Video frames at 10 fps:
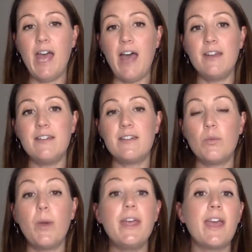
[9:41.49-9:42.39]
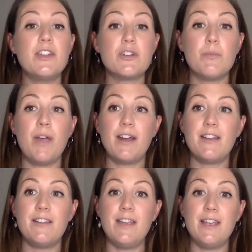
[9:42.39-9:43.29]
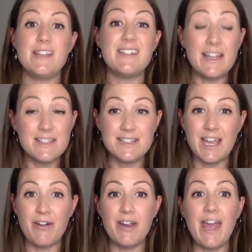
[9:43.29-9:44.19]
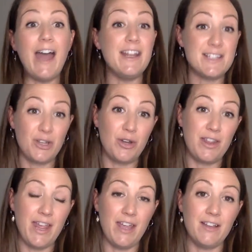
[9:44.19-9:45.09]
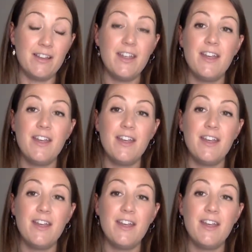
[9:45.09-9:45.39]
And weight gain during pregnancy is necessary and it's a good thing.